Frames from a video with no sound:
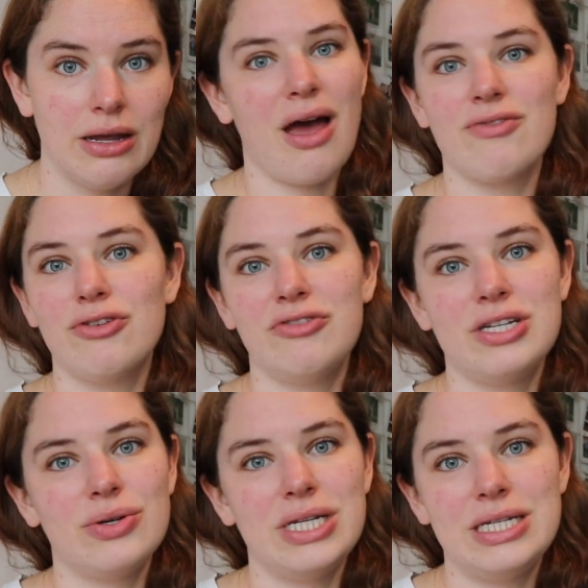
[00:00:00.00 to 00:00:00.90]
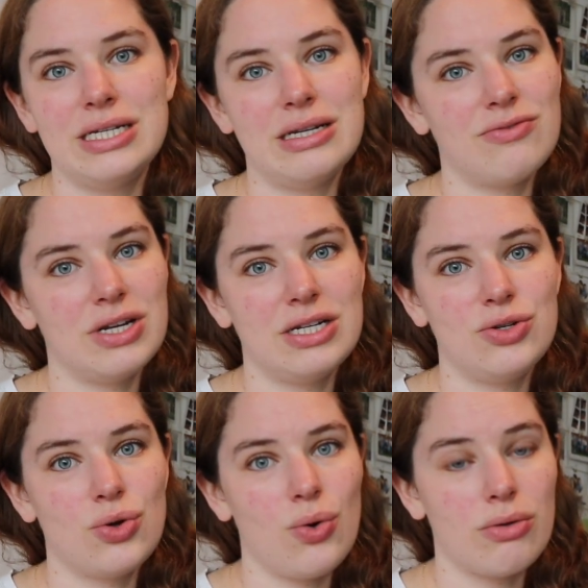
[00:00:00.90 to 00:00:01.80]
have the video edited and ready
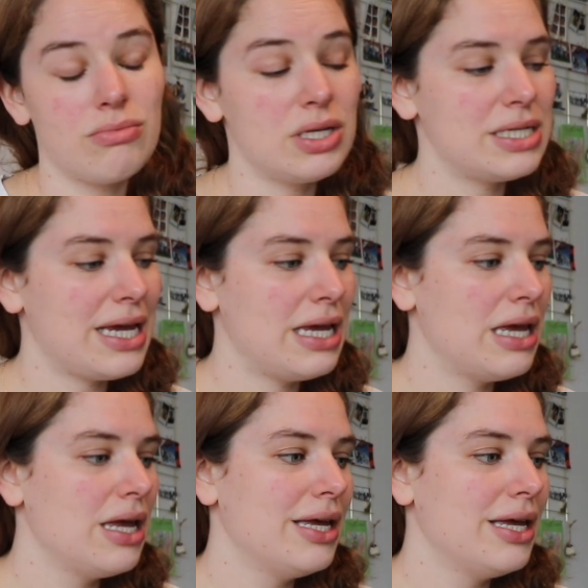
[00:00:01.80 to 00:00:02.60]
to go on Monday.